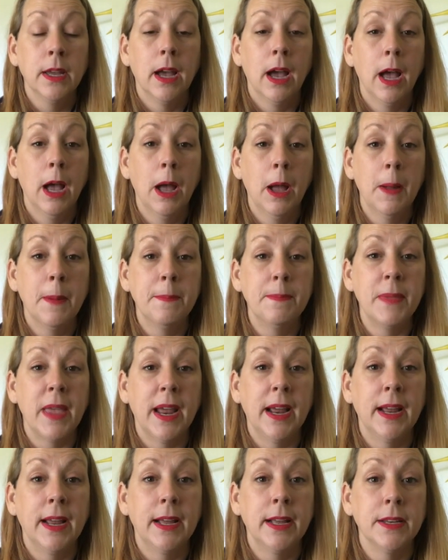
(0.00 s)

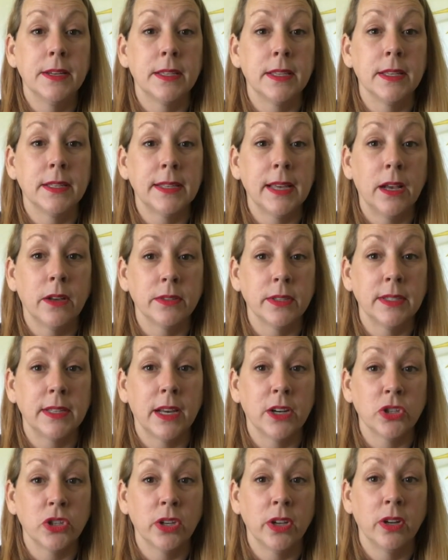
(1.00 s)
And this house is
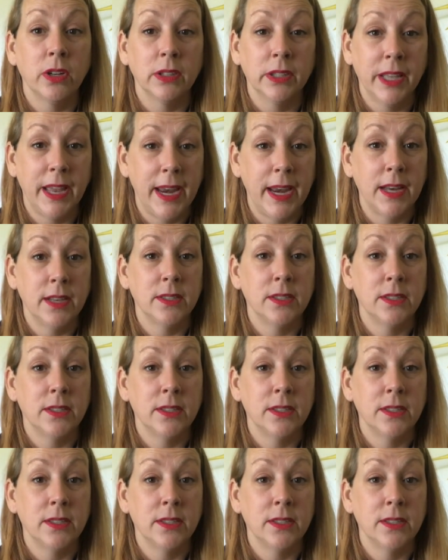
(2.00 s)
actually on a lake,